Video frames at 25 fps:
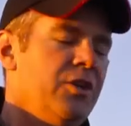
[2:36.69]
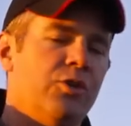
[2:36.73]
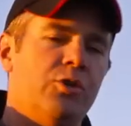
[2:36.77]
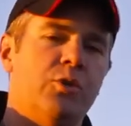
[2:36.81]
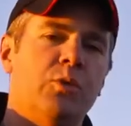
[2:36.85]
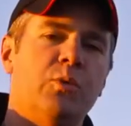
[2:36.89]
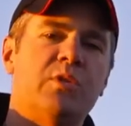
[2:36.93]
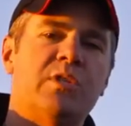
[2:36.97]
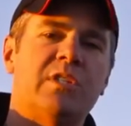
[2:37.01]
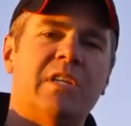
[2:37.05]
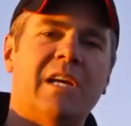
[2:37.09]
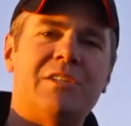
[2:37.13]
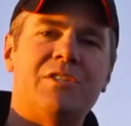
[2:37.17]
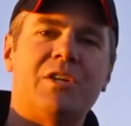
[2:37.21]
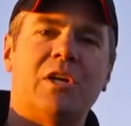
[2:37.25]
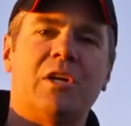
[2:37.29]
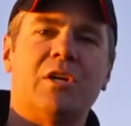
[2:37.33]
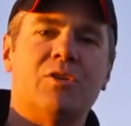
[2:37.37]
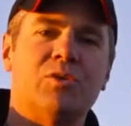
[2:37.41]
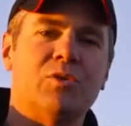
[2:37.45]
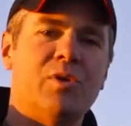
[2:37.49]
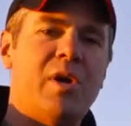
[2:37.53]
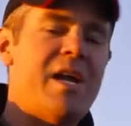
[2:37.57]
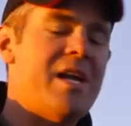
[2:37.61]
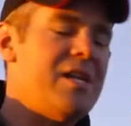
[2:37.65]
do such a
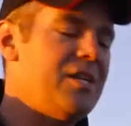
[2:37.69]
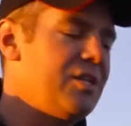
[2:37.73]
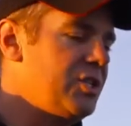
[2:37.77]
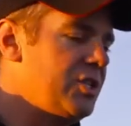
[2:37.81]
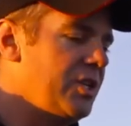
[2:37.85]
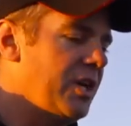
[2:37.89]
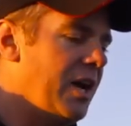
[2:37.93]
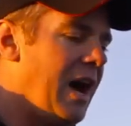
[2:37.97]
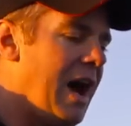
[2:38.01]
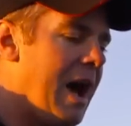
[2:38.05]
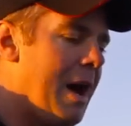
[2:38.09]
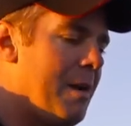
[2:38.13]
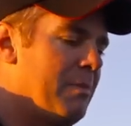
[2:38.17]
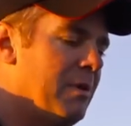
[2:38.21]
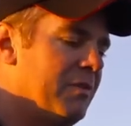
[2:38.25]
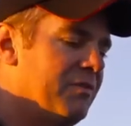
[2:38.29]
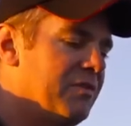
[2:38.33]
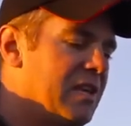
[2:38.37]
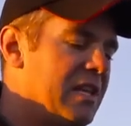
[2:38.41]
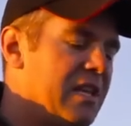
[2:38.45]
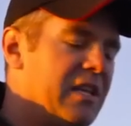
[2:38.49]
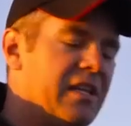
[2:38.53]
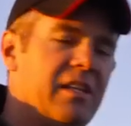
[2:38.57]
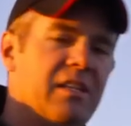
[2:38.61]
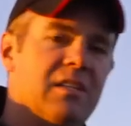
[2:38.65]
great job of
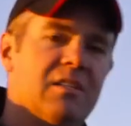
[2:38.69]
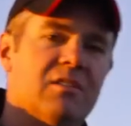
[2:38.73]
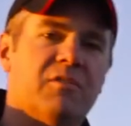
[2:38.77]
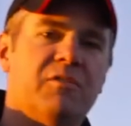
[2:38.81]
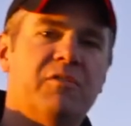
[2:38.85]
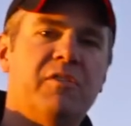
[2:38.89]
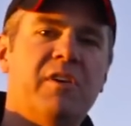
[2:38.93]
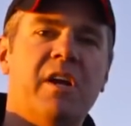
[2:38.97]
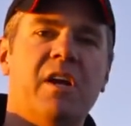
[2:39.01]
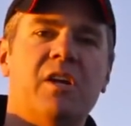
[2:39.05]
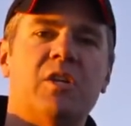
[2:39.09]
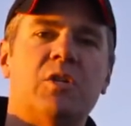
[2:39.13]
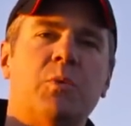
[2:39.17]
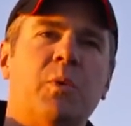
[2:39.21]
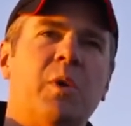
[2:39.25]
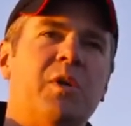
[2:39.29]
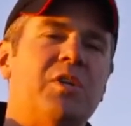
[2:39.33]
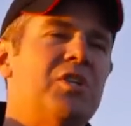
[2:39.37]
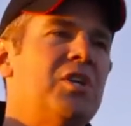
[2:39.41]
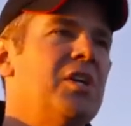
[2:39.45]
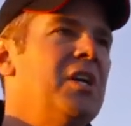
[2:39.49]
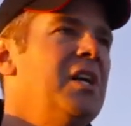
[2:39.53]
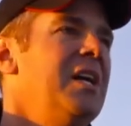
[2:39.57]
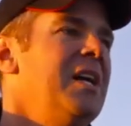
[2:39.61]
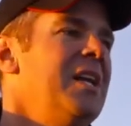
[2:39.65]
getting these fish,
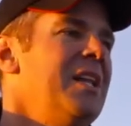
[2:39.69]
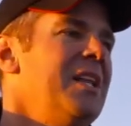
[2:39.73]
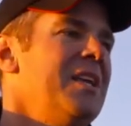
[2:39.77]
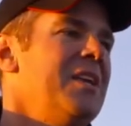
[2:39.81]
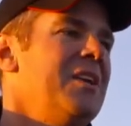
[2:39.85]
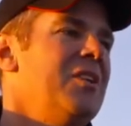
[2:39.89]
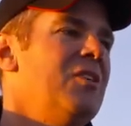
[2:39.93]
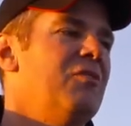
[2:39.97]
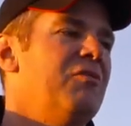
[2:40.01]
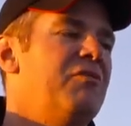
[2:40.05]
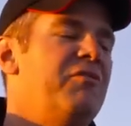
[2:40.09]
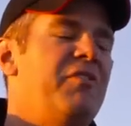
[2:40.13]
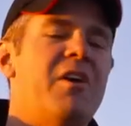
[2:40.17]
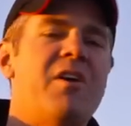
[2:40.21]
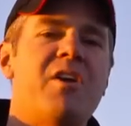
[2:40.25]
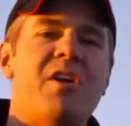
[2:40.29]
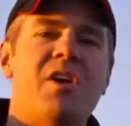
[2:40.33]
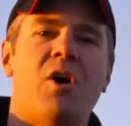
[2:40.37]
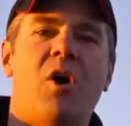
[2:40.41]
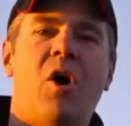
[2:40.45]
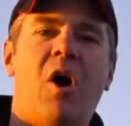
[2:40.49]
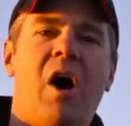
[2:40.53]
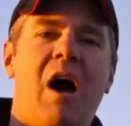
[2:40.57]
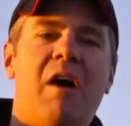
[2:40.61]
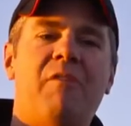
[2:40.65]
which, you know, very
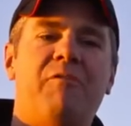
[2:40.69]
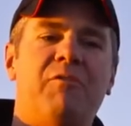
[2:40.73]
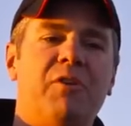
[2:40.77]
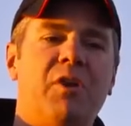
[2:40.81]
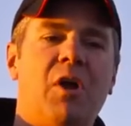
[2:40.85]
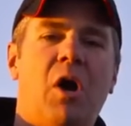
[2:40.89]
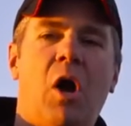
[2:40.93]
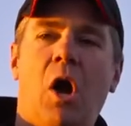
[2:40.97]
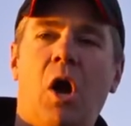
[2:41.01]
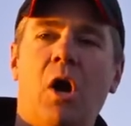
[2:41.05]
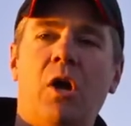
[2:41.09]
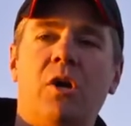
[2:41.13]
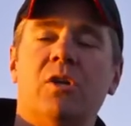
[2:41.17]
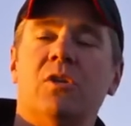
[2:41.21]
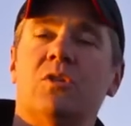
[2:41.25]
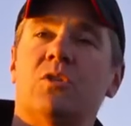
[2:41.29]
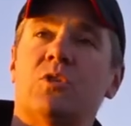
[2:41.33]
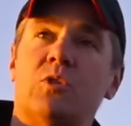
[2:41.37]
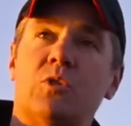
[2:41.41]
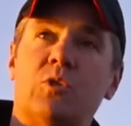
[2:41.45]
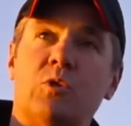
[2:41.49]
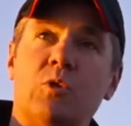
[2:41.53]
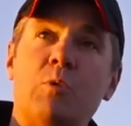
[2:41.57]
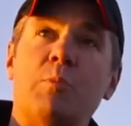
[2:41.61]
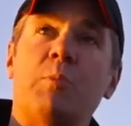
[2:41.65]
often aren't
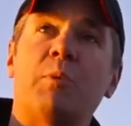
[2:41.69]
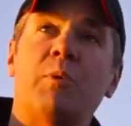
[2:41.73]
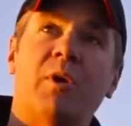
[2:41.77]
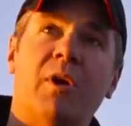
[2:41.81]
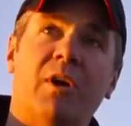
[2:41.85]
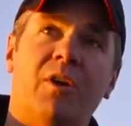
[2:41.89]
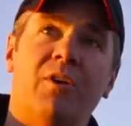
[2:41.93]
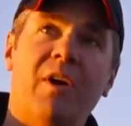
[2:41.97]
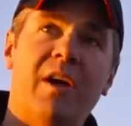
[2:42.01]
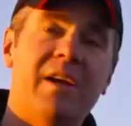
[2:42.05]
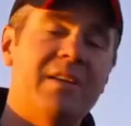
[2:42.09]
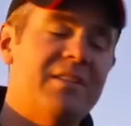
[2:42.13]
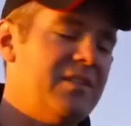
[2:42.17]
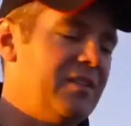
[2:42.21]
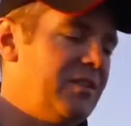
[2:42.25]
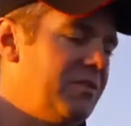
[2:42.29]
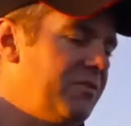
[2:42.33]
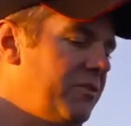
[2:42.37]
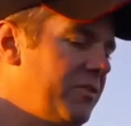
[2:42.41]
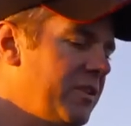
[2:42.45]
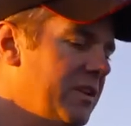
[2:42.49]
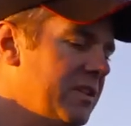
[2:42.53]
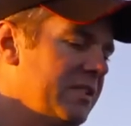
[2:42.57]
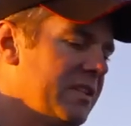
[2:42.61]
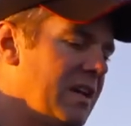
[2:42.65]
super
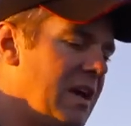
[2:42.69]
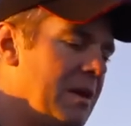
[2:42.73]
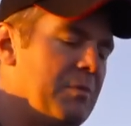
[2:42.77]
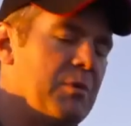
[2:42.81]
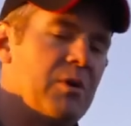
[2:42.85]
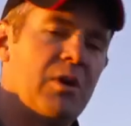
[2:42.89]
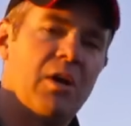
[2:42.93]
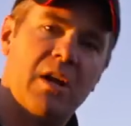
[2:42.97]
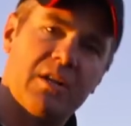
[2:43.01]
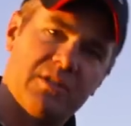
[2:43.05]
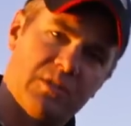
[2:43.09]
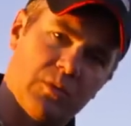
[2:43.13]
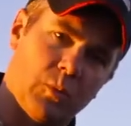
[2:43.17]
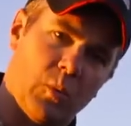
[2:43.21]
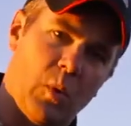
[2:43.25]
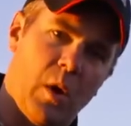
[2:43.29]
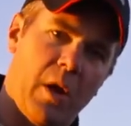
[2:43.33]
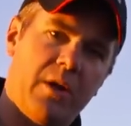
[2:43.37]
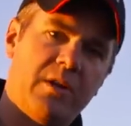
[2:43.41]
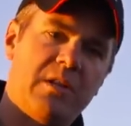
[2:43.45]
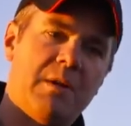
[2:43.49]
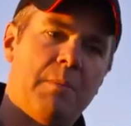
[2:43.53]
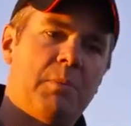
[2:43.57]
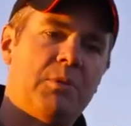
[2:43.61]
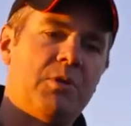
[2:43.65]
aggressive this time of year as the
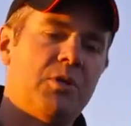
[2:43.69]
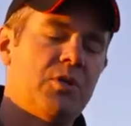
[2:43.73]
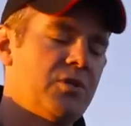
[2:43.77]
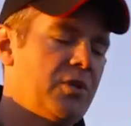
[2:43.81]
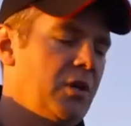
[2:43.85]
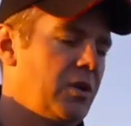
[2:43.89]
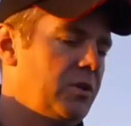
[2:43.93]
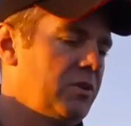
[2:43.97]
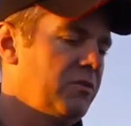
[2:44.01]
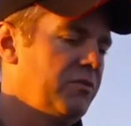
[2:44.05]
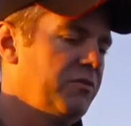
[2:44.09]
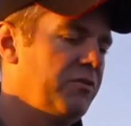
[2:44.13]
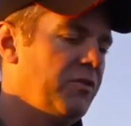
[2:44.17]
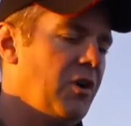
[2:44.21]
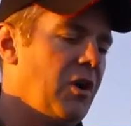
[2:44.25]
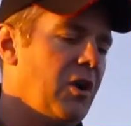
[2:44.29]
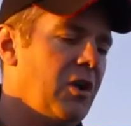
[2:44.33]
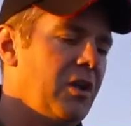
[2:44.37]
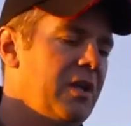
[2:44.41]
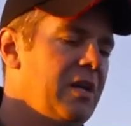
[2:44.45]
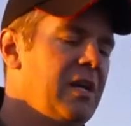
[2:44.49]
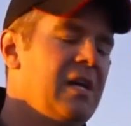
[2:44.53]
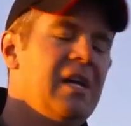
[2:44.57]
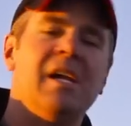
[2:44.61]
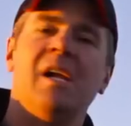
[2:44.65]
water temperatures start to
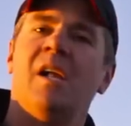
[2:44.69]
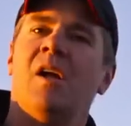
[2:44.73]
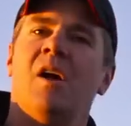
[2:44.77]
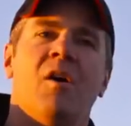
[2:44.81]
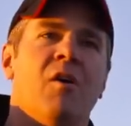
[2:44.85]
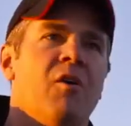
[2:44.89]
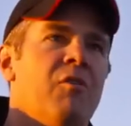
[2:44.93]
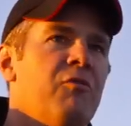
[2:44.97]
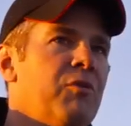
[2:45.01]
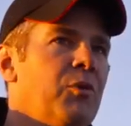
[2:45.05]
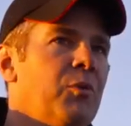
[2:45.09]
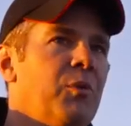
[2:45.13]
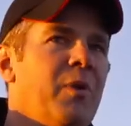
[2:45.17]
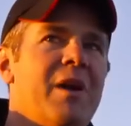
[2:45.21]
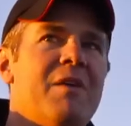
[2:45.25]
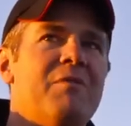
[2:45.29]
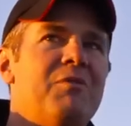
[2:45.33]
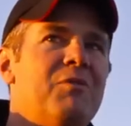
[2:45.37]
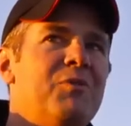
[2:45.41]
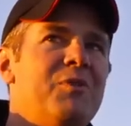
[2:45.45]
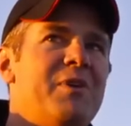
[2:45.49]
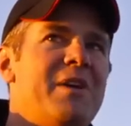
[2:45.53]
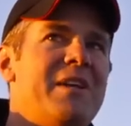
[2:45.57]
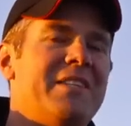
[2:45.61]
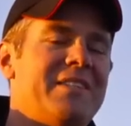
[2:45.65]
fall. For
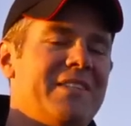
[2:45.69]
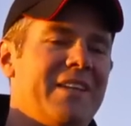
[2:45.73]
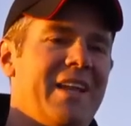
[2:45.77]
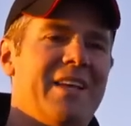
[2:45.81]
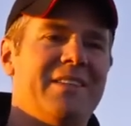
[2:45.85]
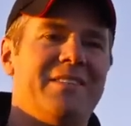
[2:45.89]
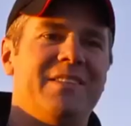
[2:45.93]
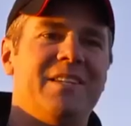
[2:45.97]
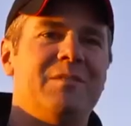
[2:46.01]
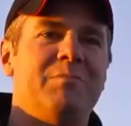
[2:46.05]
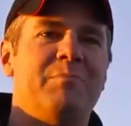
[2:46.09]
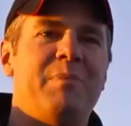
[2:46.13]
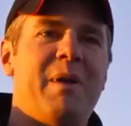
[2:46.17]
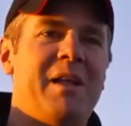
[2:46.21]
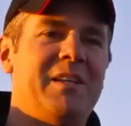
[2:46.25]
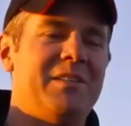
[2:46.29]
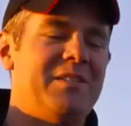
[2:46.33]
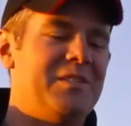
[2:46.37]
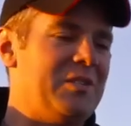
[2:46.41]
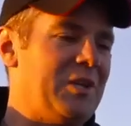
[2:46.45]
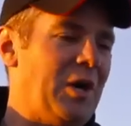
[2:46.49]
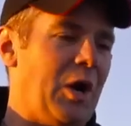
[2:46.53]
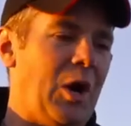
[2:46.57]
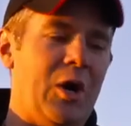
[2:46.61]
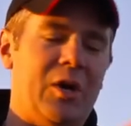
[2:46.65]
whatever reason, as these baits
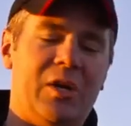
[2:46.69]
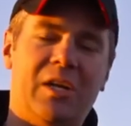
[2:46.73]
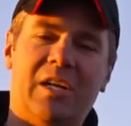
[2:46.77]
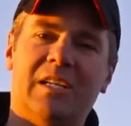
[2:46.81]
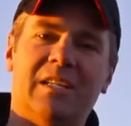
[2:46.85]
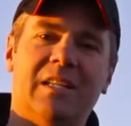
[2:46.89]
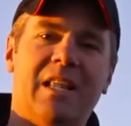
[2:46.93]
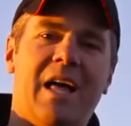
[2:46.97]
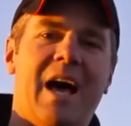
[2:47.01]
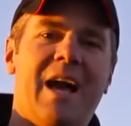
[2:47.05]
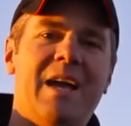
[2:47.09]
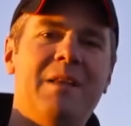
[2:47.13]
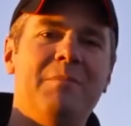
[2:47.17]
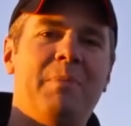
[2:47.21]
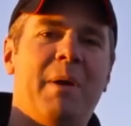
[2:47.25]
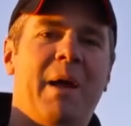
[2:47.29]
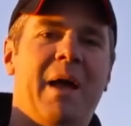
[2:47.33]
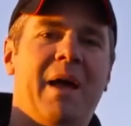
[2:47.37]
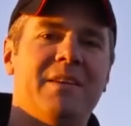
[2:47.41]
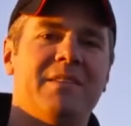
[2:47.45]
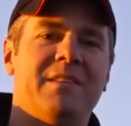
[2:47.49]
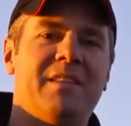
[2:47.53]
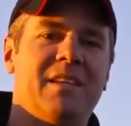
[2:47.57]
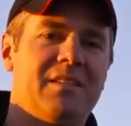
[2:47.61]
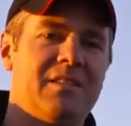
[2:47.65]
dart and glide
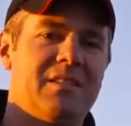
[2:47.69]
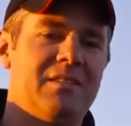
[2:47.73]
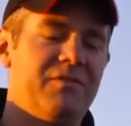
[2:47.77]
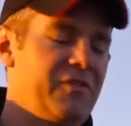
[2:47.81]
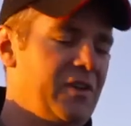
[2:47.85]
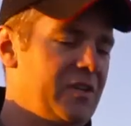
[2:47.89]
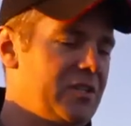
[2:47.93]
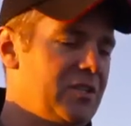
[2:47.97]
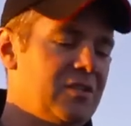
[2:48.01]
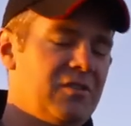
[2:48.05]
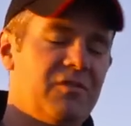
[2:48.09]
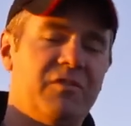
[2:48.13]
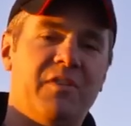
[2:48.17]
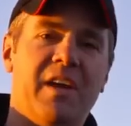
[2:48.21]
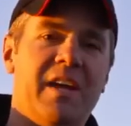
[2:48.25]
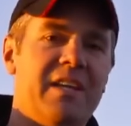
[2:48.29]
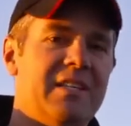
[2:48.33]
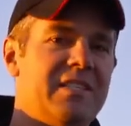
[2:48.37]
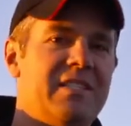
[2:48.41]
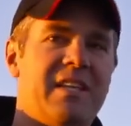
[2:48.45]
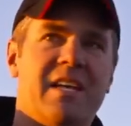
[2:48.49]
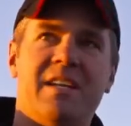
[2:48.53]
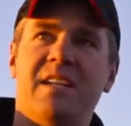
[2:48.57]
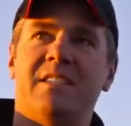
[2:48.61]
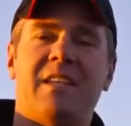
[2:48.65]
past this fish's
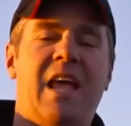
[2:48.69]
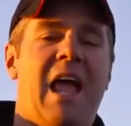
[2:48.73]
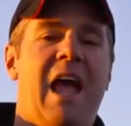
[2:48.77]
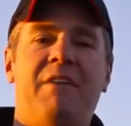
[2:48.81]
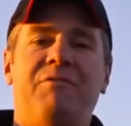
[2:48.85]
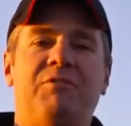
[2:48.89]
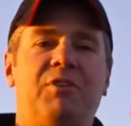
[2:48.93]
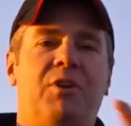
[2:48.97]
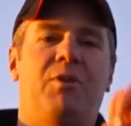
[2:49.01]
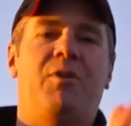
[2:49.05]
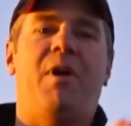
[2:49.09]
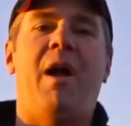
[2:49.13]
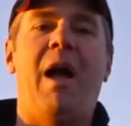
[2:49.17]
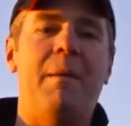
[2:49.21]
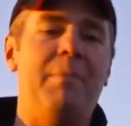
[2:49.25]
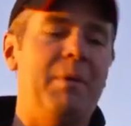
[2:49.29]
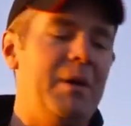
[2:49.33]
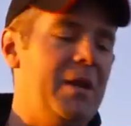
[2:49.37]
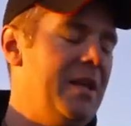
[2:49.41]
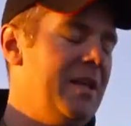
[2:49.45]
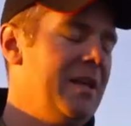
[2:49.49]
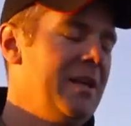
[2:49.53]
face, they just have to grab it.